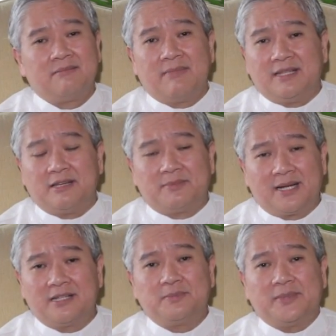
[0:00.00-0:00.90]
my dear
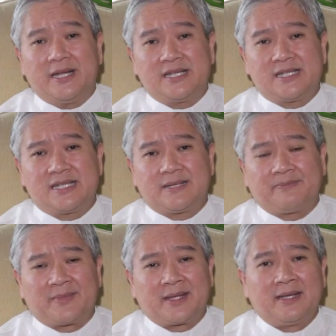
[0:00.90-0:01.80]
brother priests,
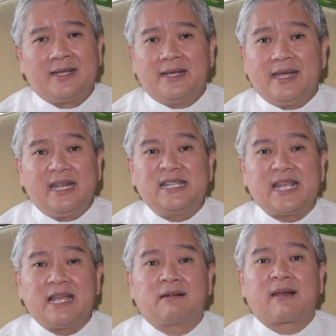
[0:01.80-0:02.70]
it is
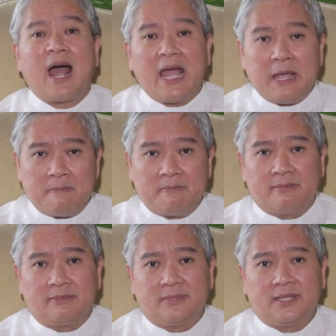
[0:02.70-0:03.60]
a
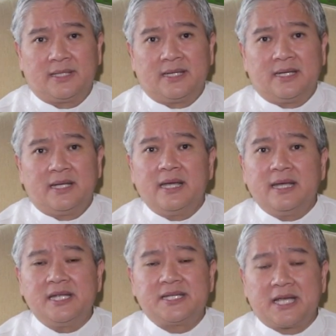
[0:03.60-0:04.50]
crime.
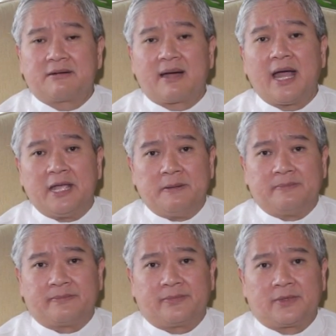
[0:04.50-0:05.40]
It is a
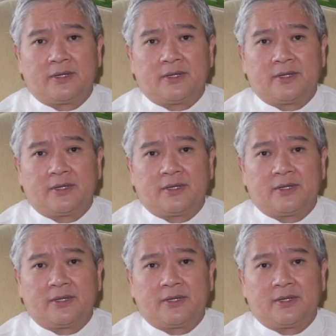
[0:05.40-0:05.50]
crime